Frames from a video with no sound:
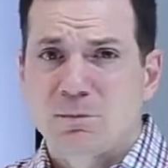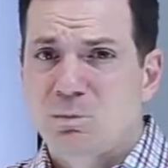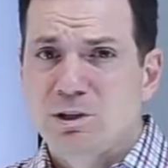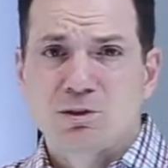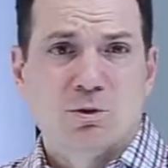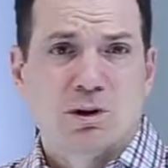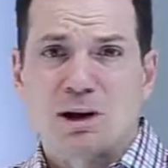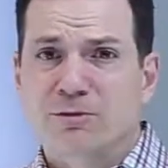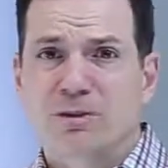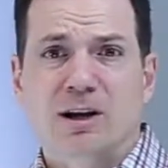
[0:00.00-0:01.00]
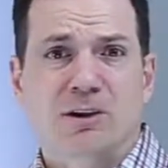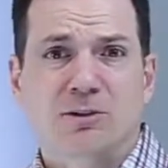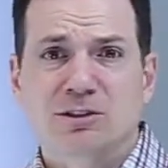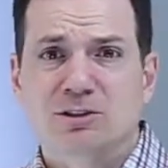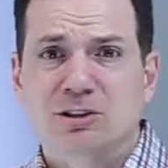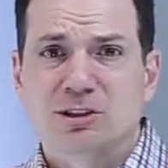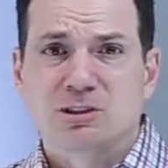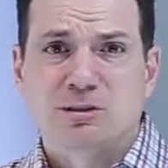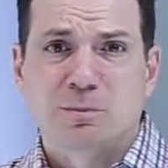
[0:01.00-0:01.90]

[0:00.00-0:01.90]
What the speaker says: We don't offer health insurance,